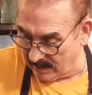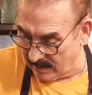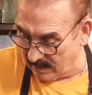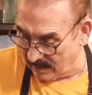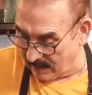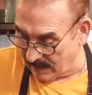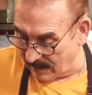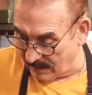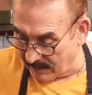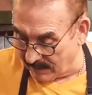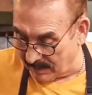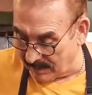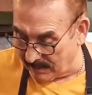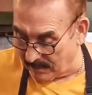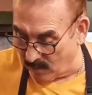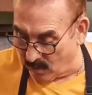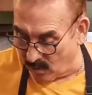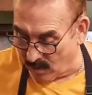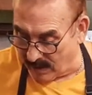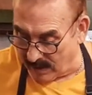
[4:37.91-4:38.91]
I've got
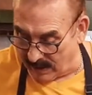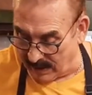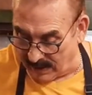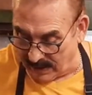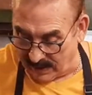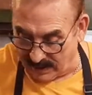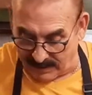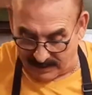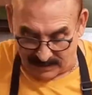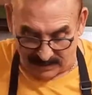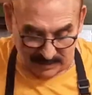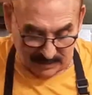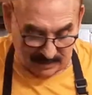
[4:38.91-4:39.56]
more eggs.